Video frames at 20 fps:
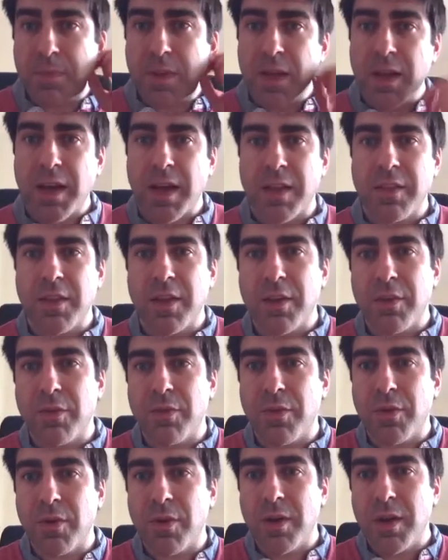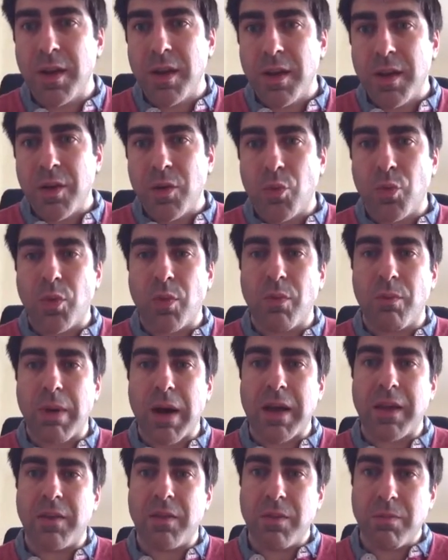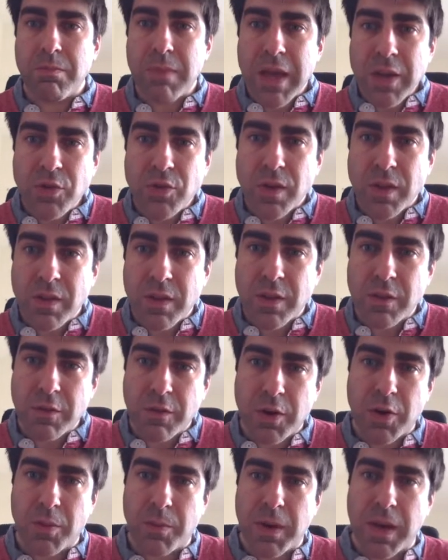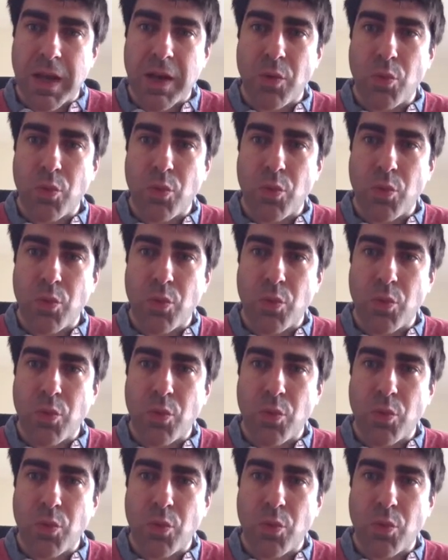And therefore, by measuring this phenomena,